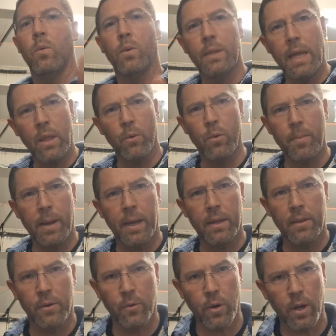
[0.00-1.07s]
Well, now that we're back
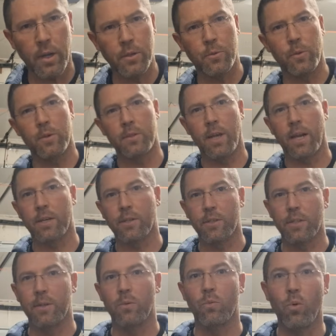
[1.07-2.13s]
at the garage where it's
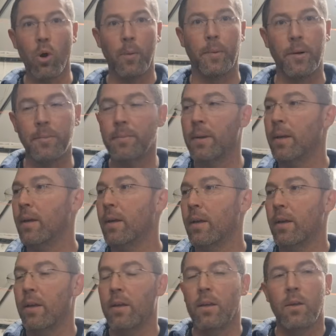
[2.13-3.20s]
actually warmer,
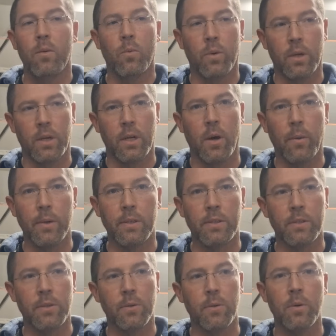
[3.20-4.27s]
we're going to go
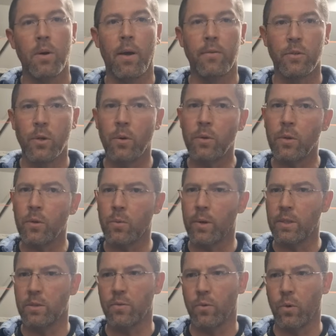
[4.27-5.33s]
into, I've shown you the
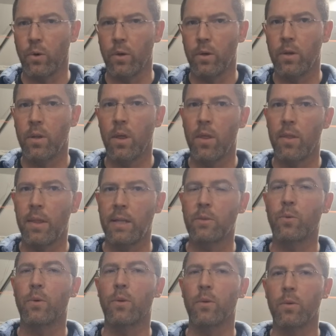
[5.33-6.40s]
reservoir. That's
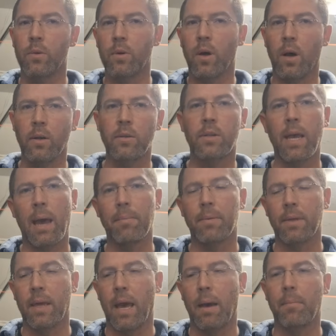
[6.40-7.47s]
where you would uncap
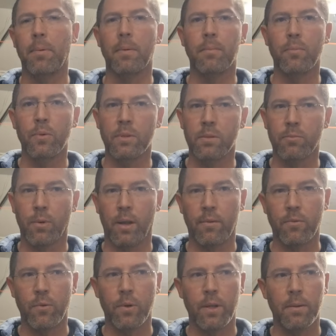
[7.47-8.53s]
the cap and put some brake
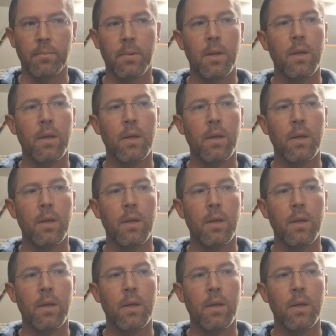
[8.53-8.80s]
fluid in.